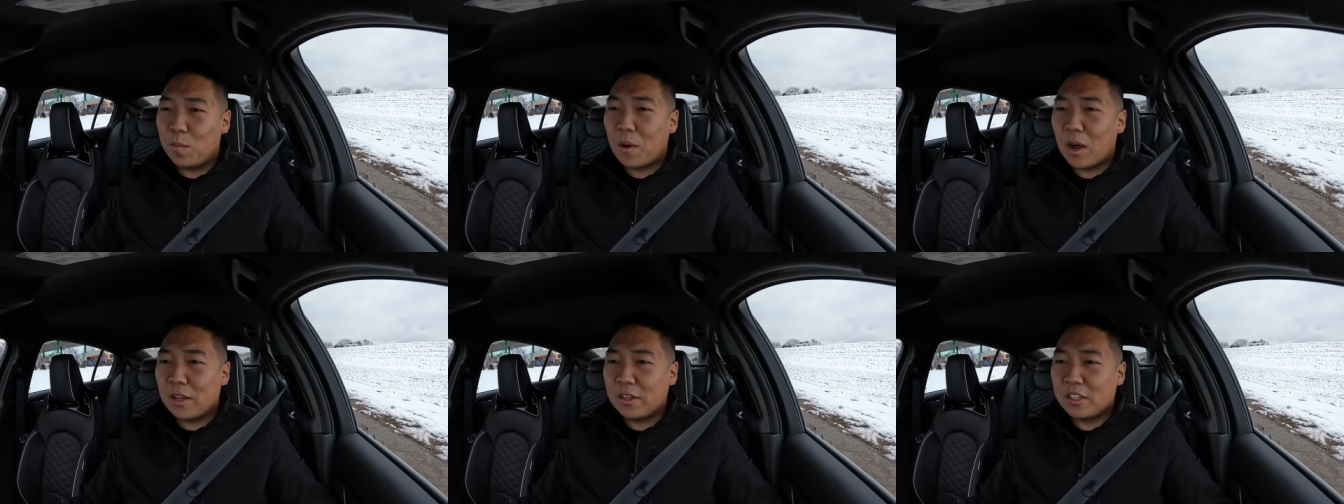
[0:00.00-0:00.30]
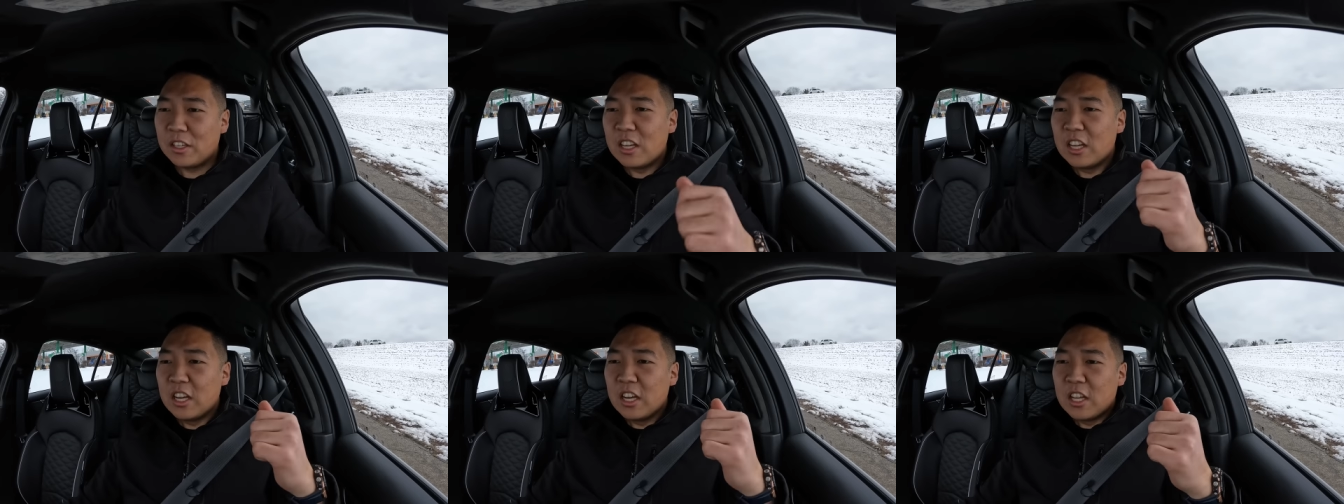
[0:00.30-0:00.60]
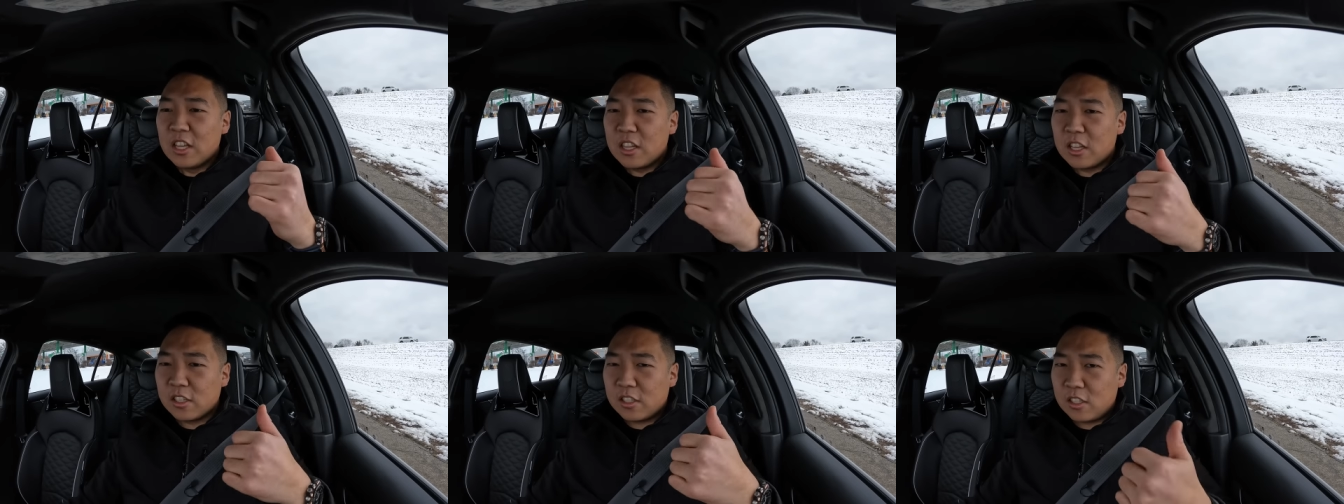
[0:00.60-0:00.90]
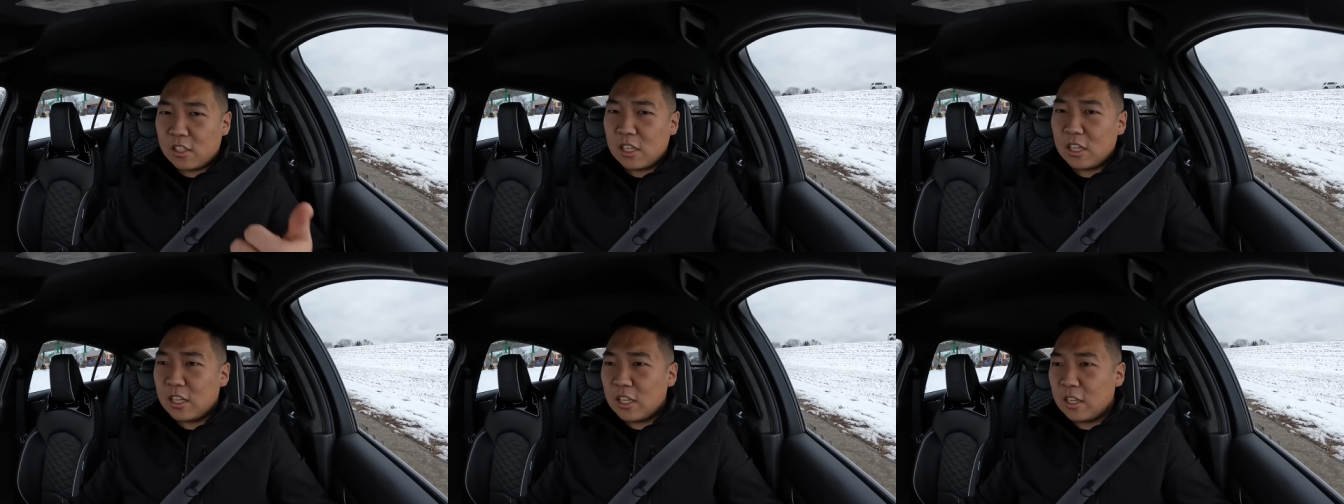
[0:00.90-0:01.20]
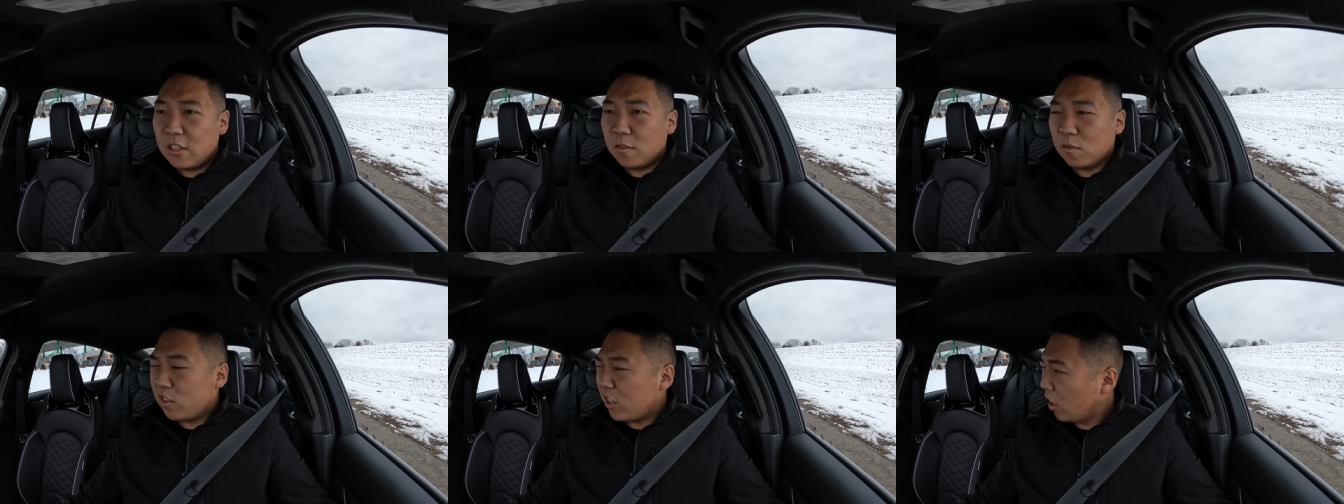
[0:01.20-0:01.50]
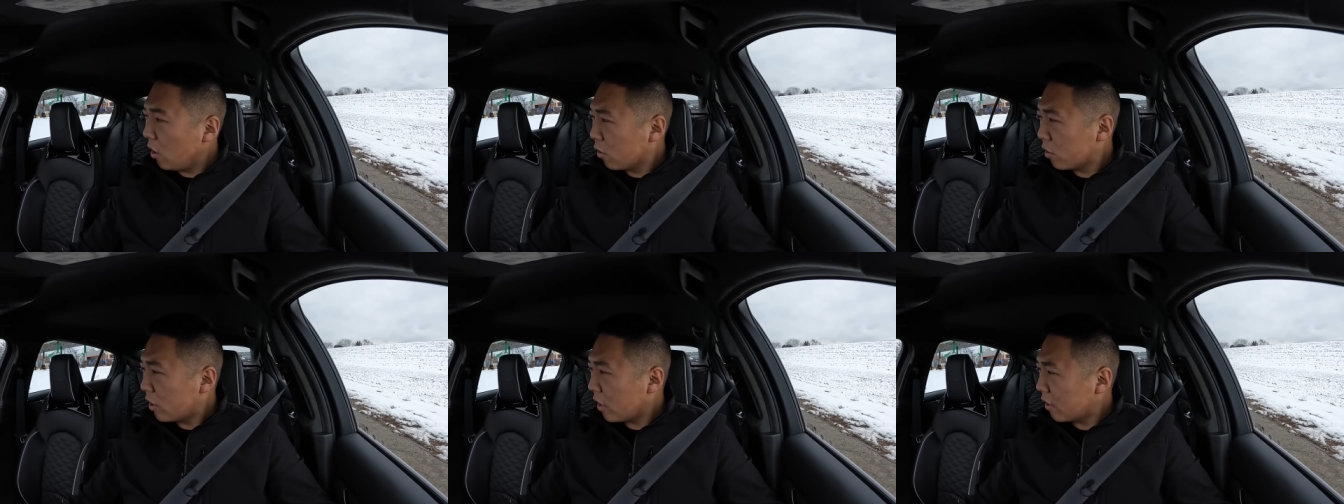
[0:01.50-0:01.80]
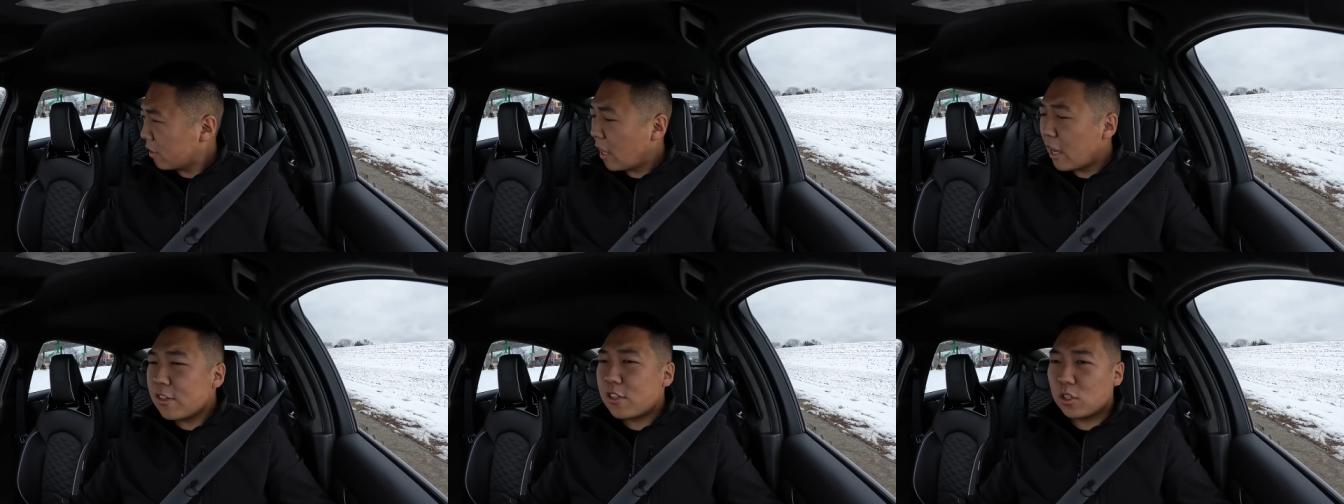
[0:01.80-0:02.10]
button. The Z
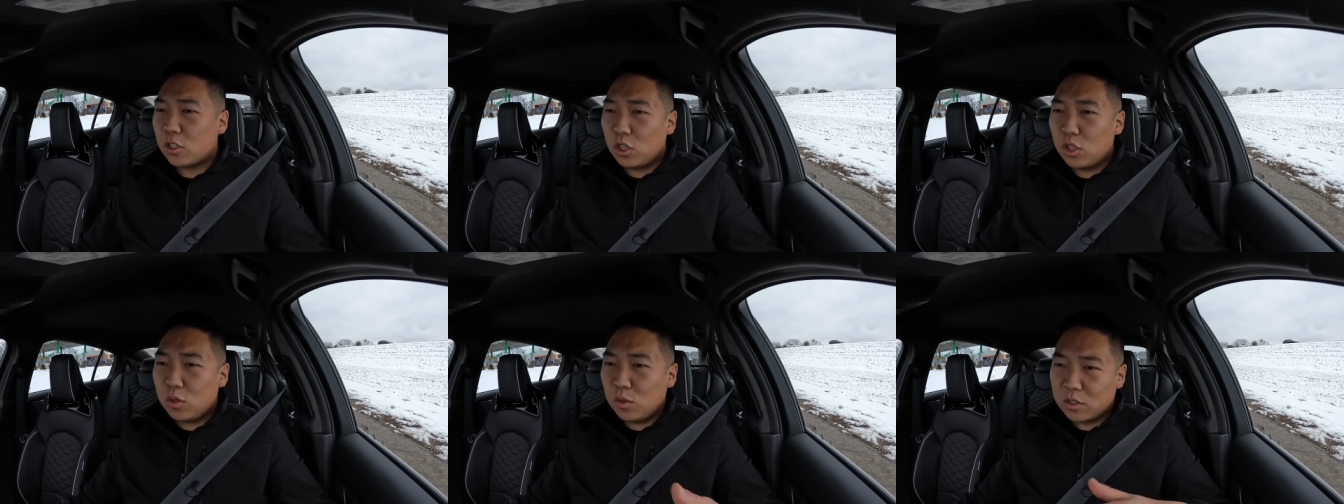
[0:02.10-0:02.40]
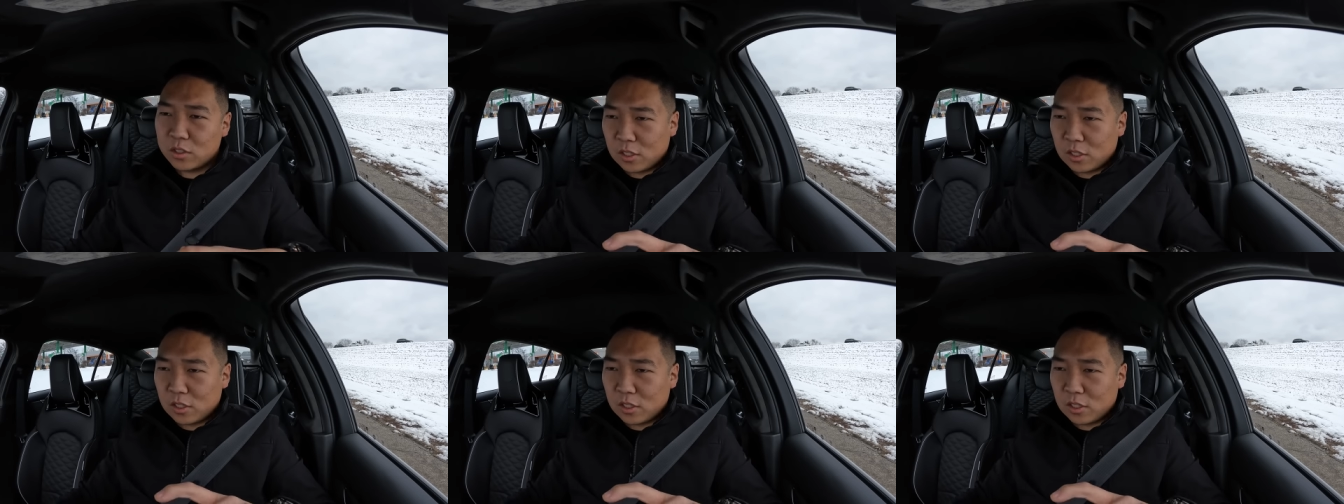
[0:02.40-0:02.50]
Z06 has it too.